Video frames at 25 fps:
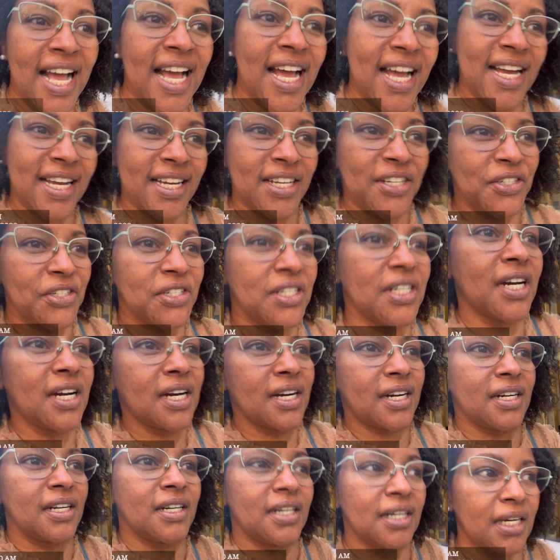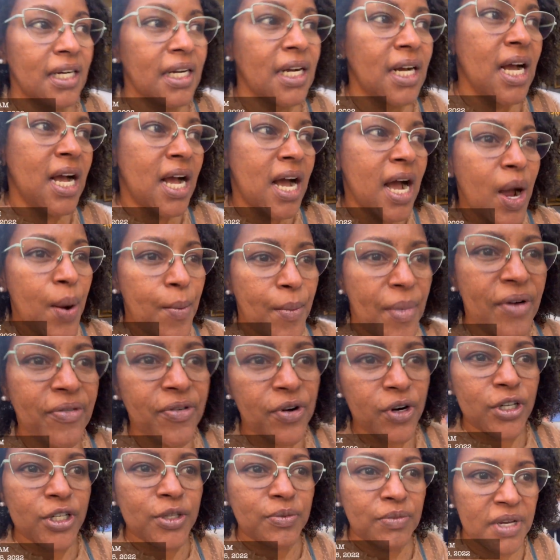and my
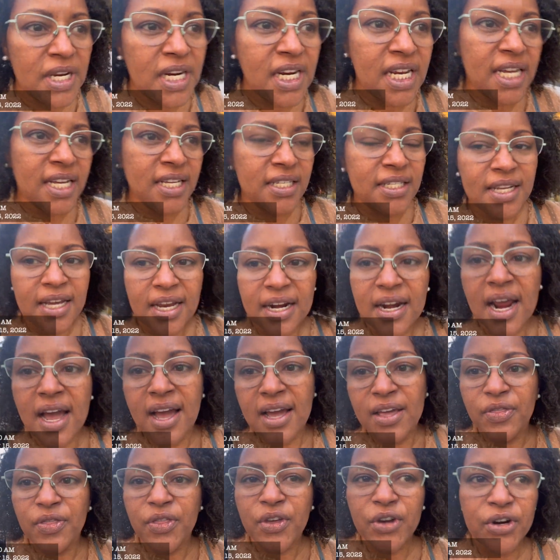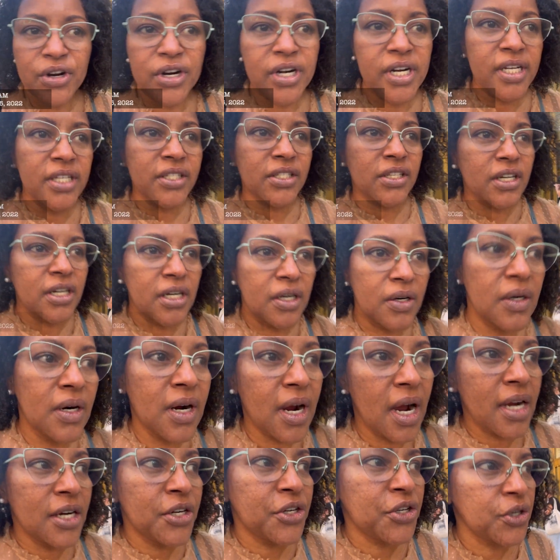first meeting is at 9:30, so
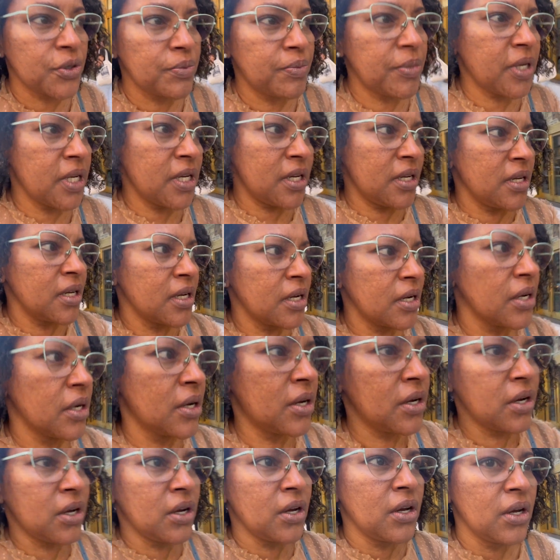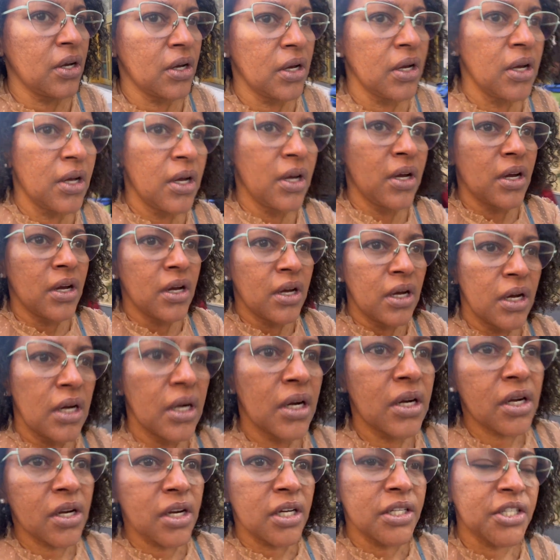I should be
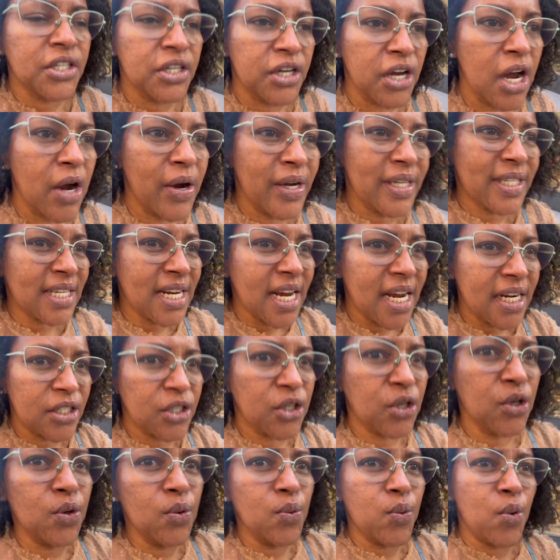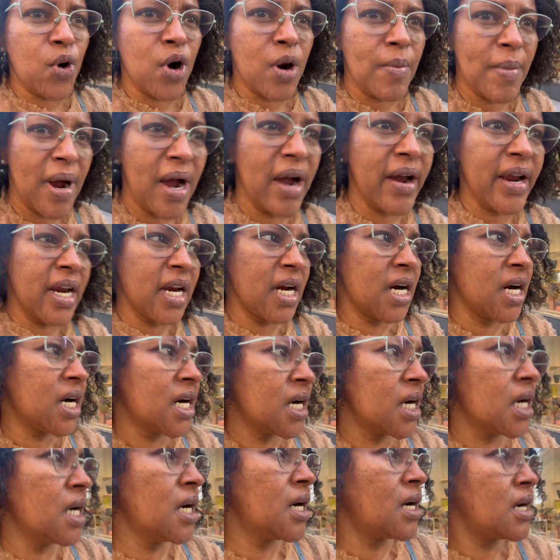good to go. It's not too warm out here.